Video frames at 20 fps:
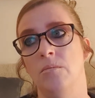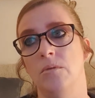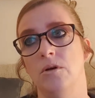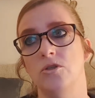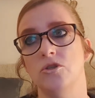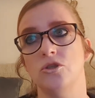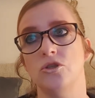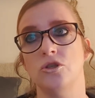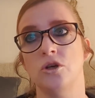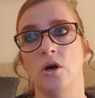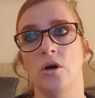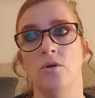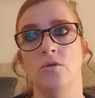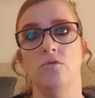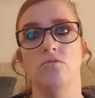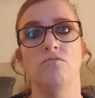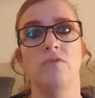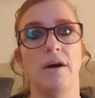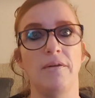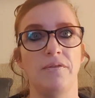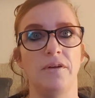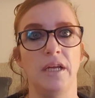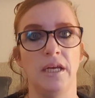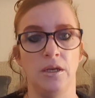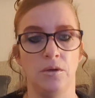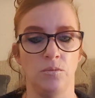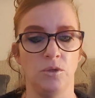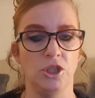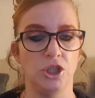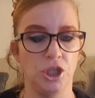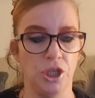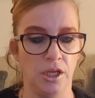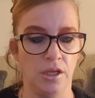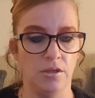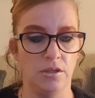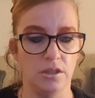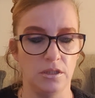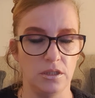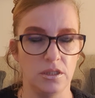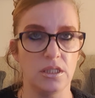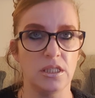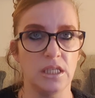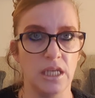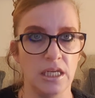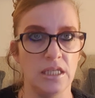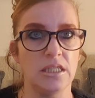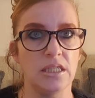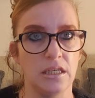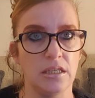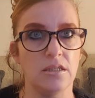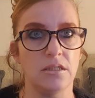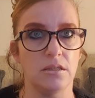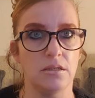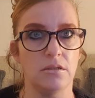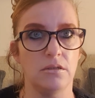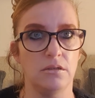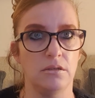So Raffalina, when she sees this